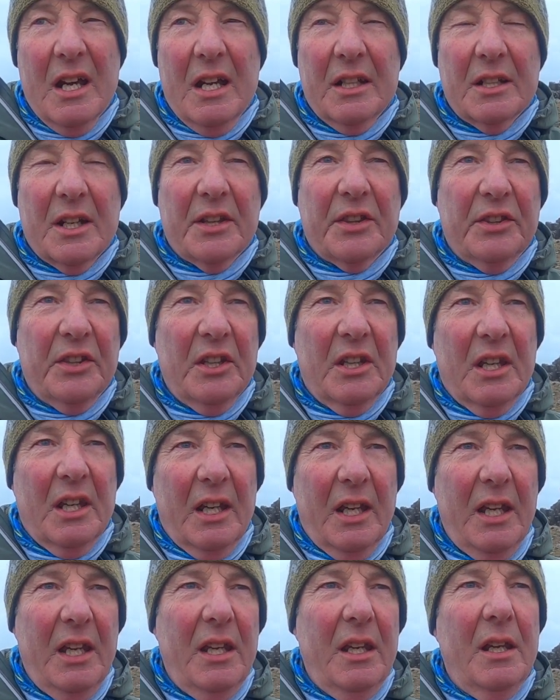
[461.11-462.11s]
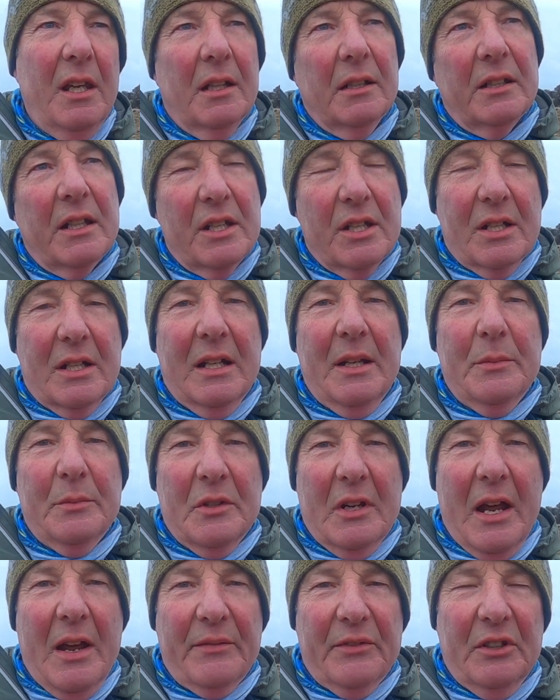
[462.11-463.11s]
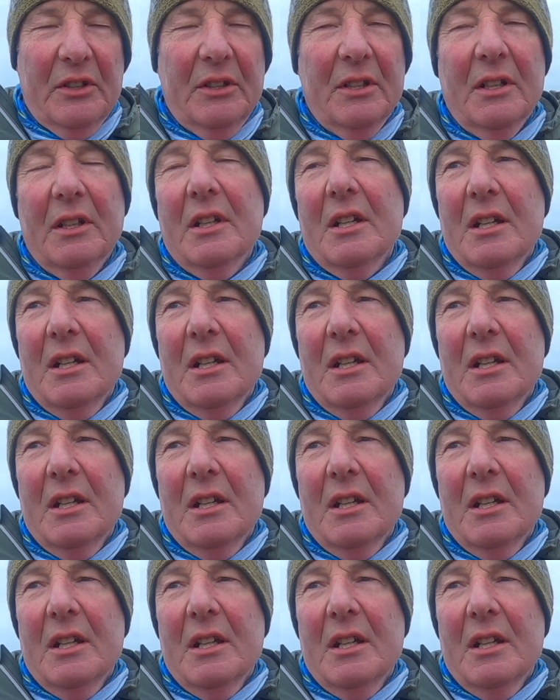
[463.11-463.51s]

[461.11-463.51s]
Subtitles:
and I think he lays claim to having